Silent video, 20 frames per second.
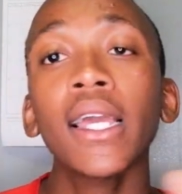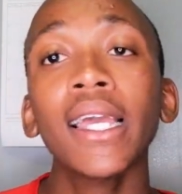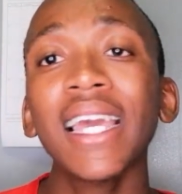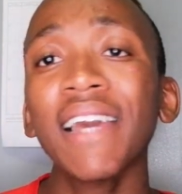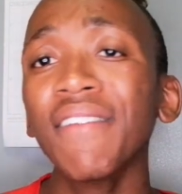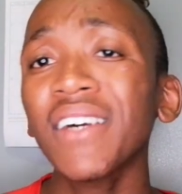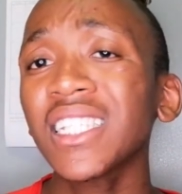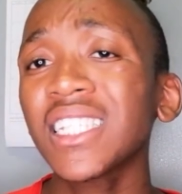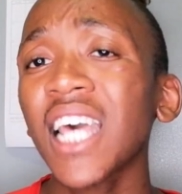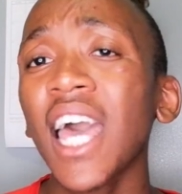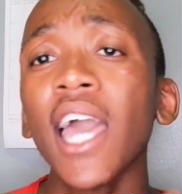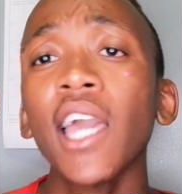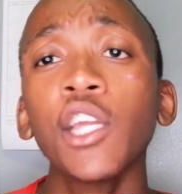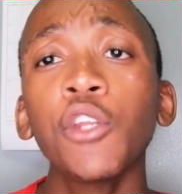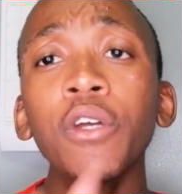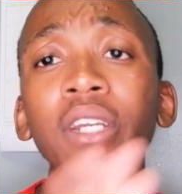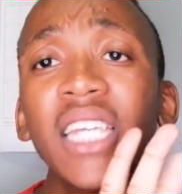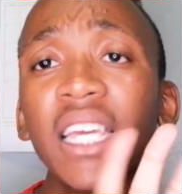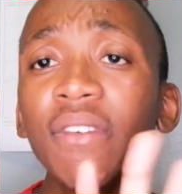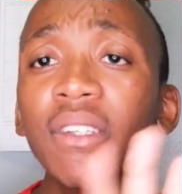Give us
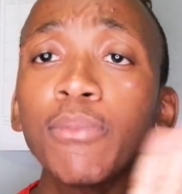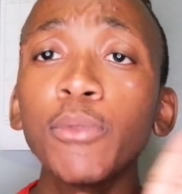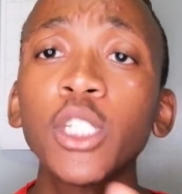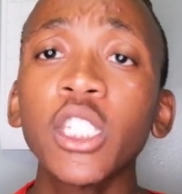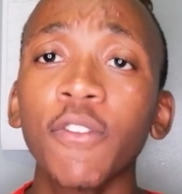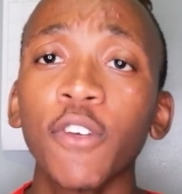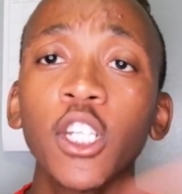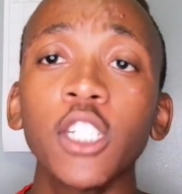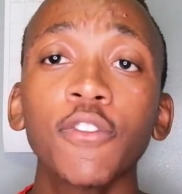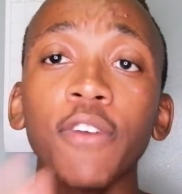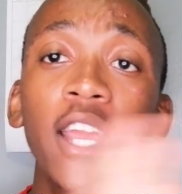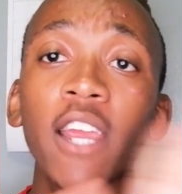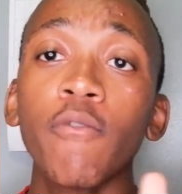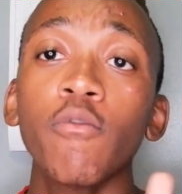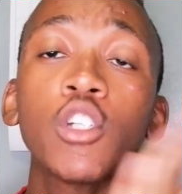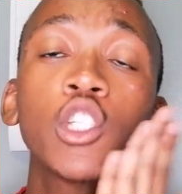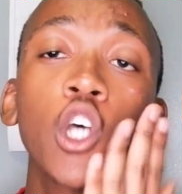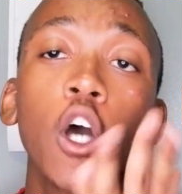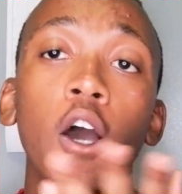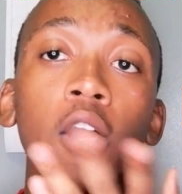music videos for
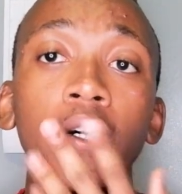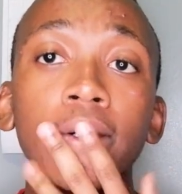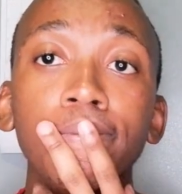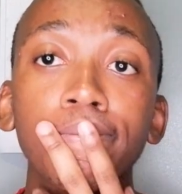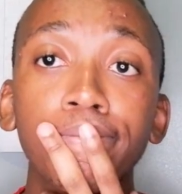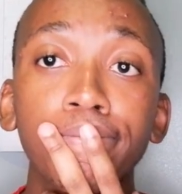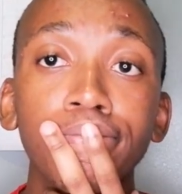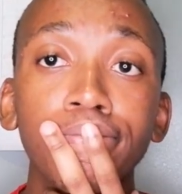every song.